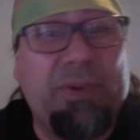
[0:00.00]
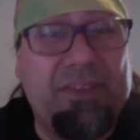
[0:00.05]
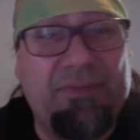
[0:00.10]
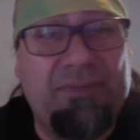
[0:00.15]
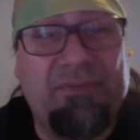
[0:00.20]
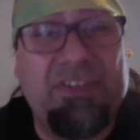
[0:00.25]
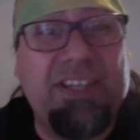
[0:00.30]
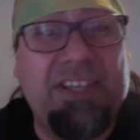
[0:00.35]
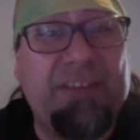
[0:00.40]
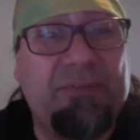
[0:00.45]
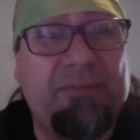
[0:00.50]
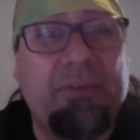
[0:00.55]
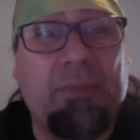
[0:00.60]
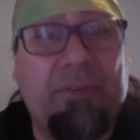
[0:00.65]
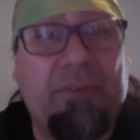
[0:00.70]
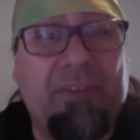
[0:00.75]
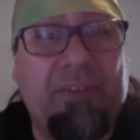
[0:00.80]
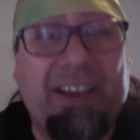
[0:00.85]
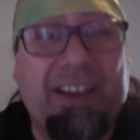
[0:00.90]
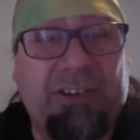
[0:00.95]
seen from
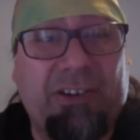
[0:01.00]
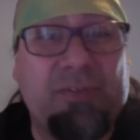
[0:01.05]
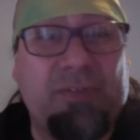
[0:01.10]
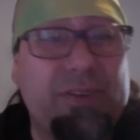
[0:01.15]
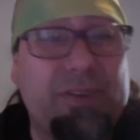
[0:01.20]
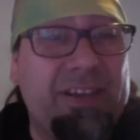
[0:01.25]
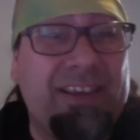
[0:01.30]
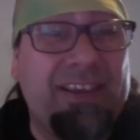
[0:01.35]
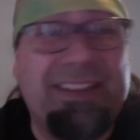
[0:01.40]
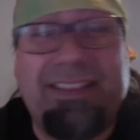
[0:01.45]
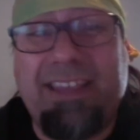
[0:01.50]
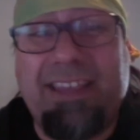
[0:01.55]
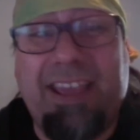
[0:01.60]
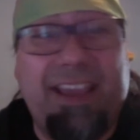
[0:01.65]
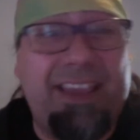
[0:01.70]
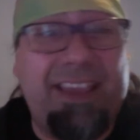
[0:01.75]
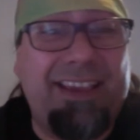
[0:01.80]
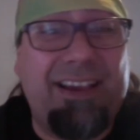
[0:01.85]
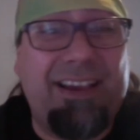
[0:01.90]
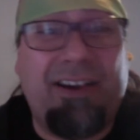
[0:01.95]
the factory.
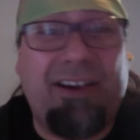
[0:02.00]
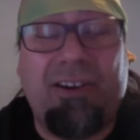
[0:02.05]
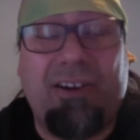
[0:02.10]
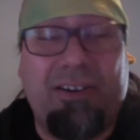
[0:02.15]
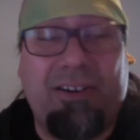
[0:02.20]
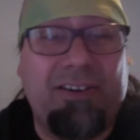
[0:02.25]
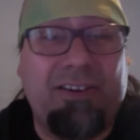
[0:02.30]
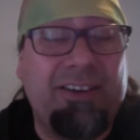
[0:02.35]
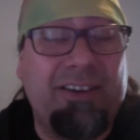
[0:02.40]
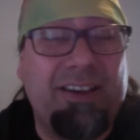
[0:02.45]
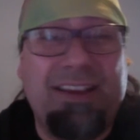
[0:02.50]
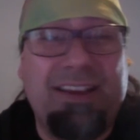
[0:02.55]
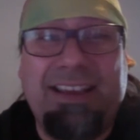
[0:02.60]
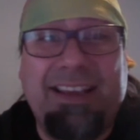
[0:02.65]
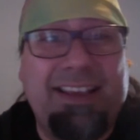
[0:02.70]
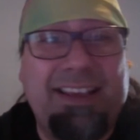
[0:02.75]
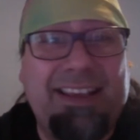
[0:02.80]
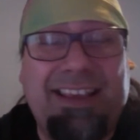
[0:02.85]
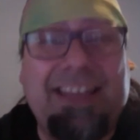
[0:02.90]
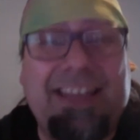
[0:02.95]
They are
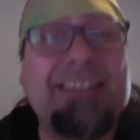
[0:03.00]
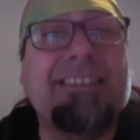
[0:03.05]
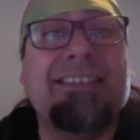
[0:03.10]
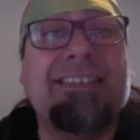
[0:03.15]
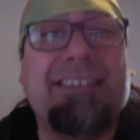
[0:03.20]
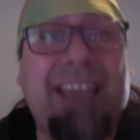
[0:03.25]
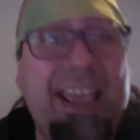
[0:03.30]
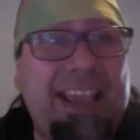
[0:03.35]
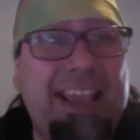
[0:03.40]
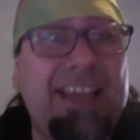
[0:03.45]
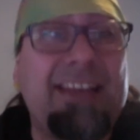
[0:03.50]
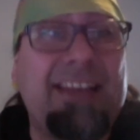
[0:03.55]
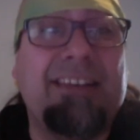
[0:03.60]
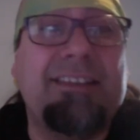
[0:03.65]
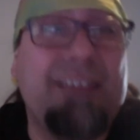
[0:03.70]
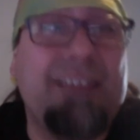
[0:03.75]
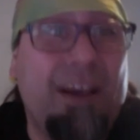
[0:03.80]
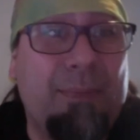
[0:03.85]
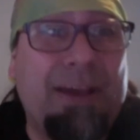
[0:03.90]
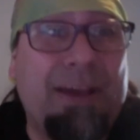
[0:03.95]
insane
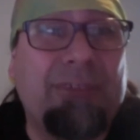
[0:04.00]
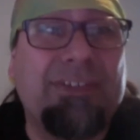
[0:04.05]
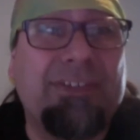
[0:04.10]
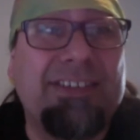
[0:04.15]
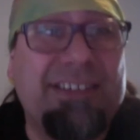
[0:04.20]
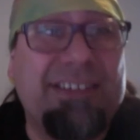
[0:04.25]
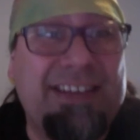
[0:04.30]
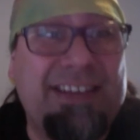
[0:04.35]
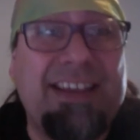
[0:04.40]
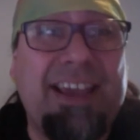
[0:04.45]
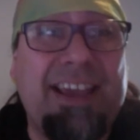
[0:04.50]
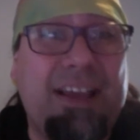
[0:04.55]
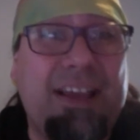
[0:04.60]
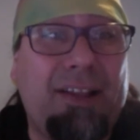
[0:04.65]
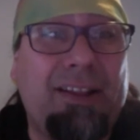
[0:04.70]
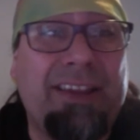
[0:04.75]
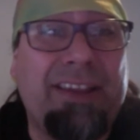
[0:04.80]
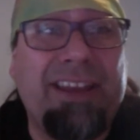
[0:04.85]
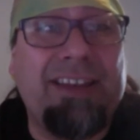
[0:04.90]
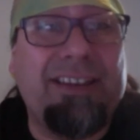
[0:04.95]
amounts of
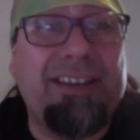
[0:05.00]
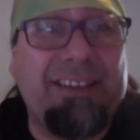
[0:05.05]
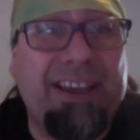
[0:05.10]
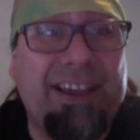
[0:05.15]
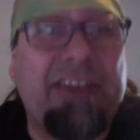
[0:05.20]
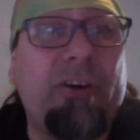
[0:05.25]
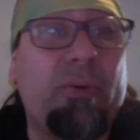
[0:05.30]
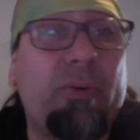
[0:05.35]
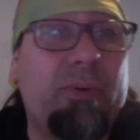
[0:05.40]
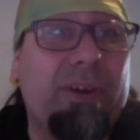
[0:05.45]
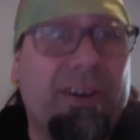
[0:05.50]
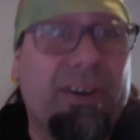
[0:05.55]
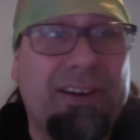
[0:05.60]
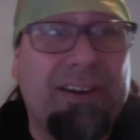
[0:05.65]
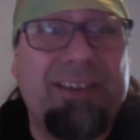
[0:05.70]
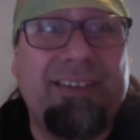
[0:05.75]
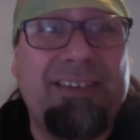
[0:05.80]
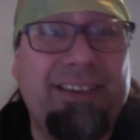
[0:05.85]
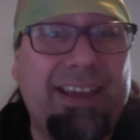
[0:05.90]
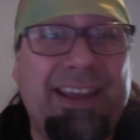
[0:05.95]
detail and deco
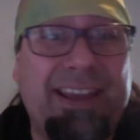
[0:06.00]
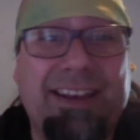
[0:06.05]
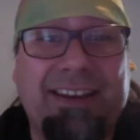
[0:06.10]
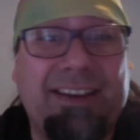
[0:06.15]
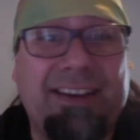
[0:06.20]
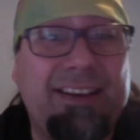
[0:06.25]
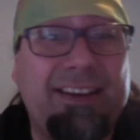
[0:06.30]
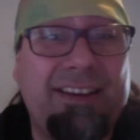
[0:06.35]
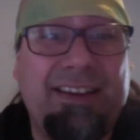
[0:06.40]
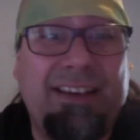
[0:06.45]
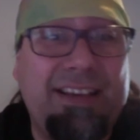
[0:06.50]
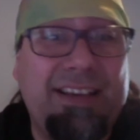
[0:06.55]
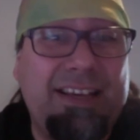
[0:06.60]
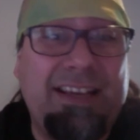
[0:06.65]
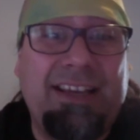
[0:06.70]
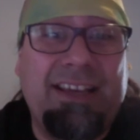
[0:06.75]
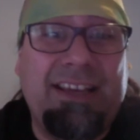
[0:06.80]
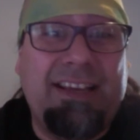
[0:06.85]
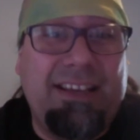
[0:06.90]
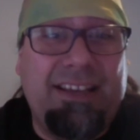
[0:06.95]
work. And
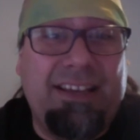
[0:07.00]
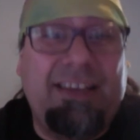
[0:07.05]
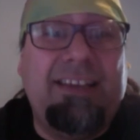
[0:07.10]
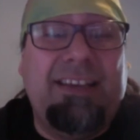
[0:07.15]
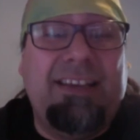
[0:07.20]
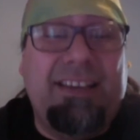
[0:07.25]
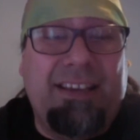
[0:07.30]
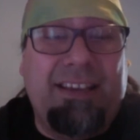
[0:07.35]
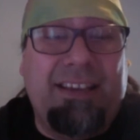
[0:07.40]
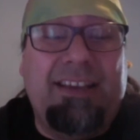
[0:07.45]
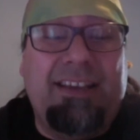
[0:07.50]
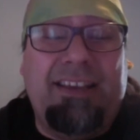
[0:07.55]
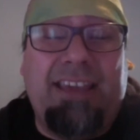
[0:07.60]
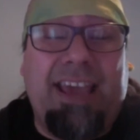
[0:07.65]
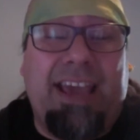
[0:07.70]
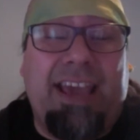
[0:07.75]
yeah,